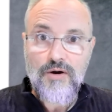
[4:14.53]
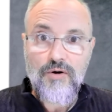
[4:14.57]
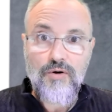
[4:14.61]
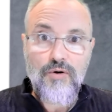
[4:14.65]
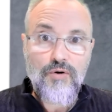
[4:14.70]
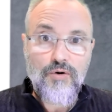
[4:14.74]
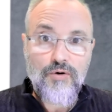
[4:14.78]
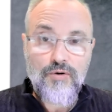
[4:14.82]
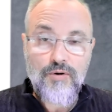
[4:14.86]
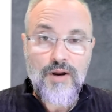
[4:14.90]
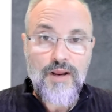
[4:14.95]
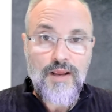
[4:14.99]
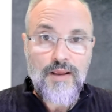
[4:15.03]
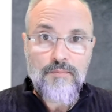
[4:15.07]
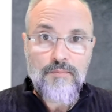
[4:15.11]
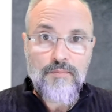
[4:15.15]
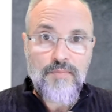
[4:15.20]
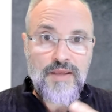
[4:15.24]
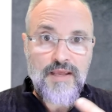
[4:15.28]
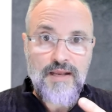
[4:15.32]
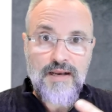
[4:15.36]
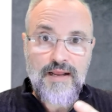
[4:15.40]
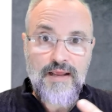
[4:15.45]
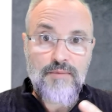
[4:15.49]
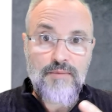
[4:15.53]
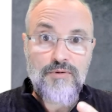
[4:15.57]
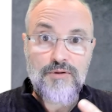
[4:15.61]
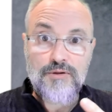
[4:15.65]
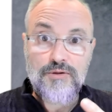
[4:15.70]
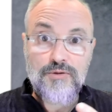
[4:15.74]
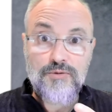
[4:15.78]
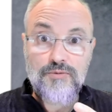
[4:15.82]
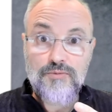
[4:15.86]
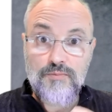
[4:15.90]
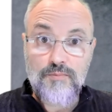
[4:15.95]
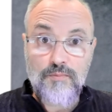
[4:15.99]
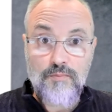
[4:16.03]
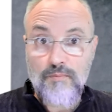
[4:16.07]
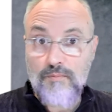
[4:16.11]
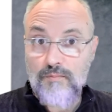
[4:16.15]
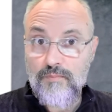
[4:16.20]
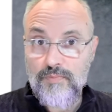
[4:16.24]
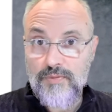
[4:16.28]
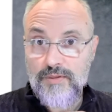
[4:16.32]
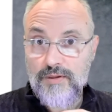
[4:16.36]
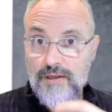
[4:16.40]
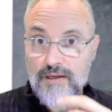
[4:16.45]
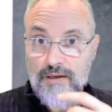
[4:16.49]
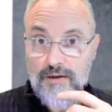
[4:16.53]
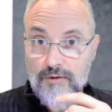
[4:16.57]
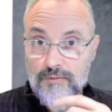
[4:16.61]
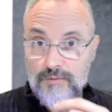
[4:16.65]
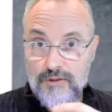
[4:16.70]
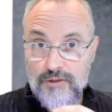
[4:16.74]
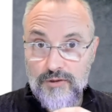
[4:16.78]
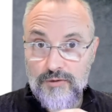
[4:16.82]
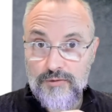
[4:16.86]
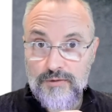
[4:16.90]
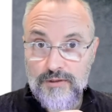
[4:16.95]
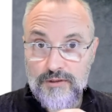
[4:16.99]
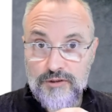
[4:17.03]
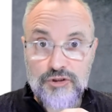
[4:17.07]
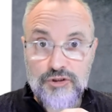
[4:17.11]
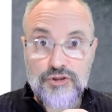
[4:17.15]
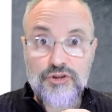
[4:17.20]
or being able to mm,